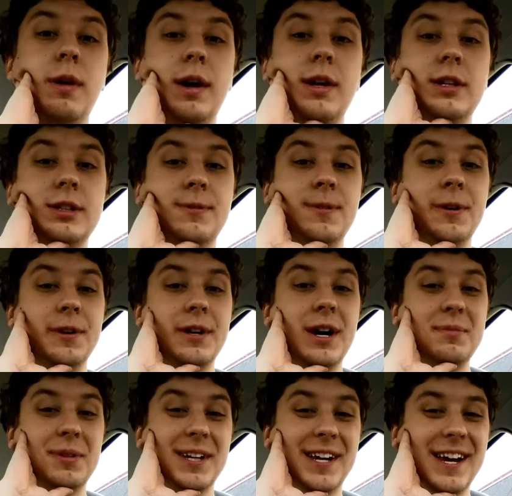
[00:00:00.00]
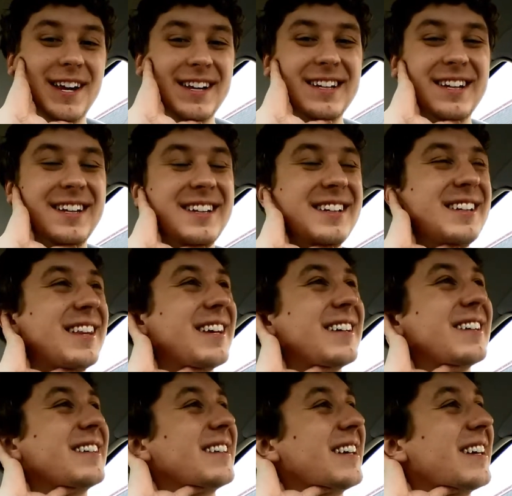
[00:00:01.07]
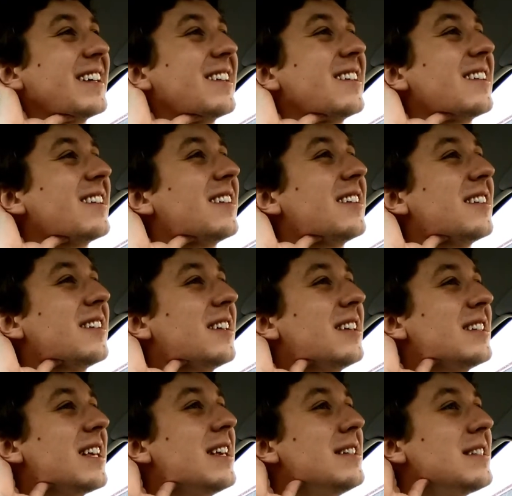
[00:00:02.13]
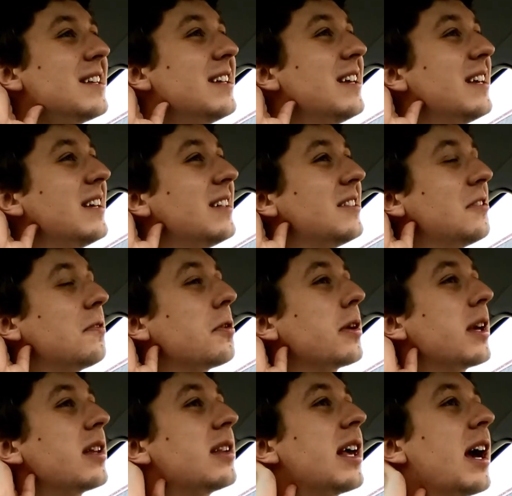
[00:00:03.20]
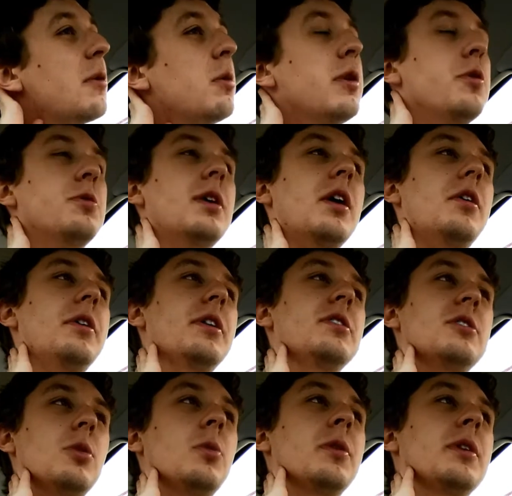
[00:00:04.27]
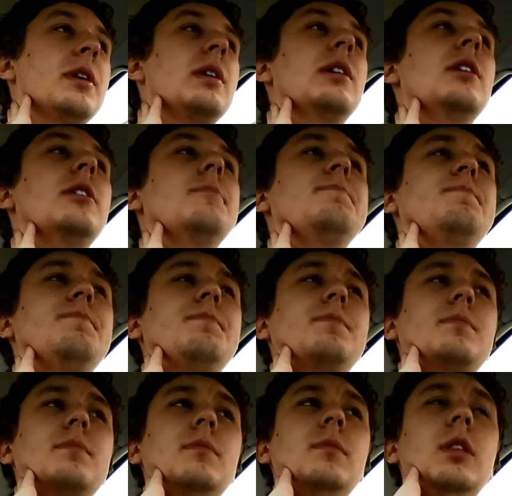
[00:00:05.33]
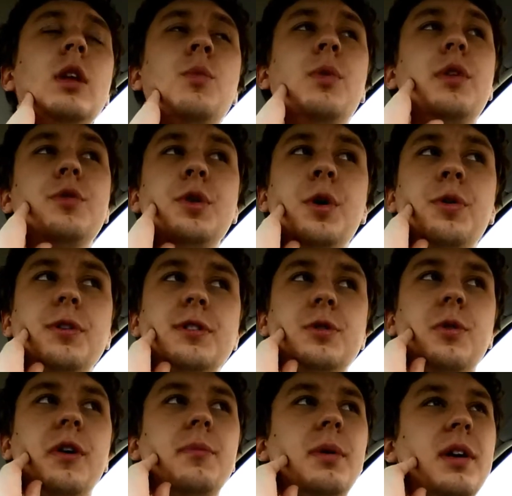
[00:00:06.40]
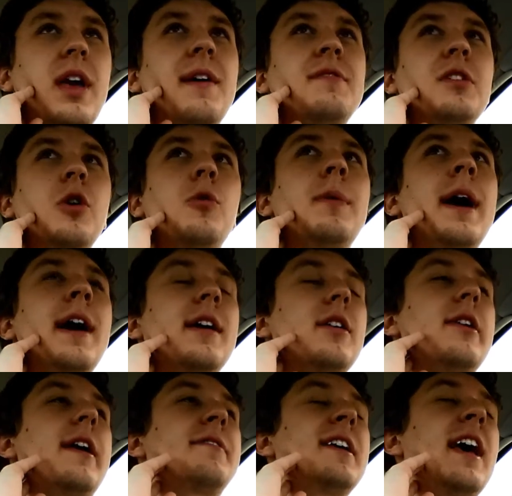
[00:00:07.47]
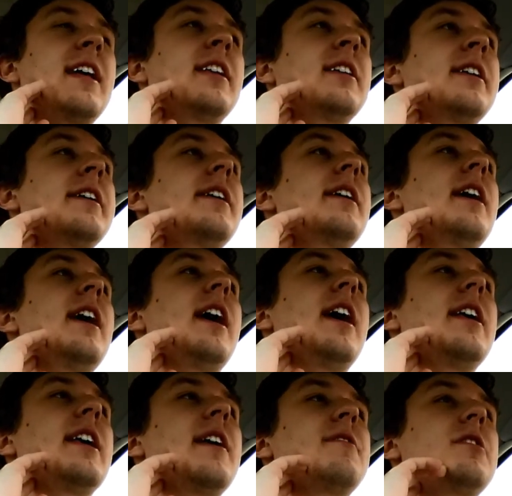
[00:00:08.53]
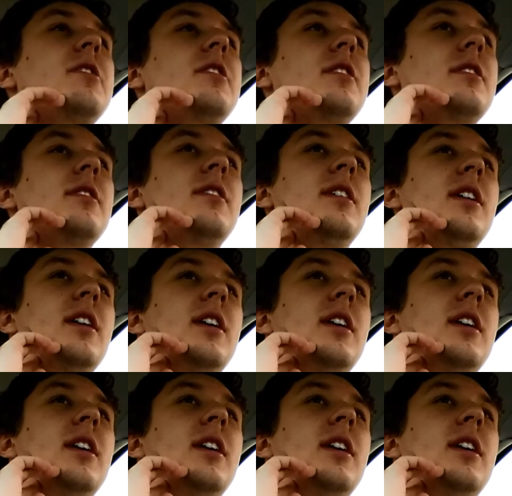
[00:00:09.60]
writing's a very complicated thing, and it's easy to forget that when you're telling a story, when you know the story, but you have to go back and you have to edit and you have to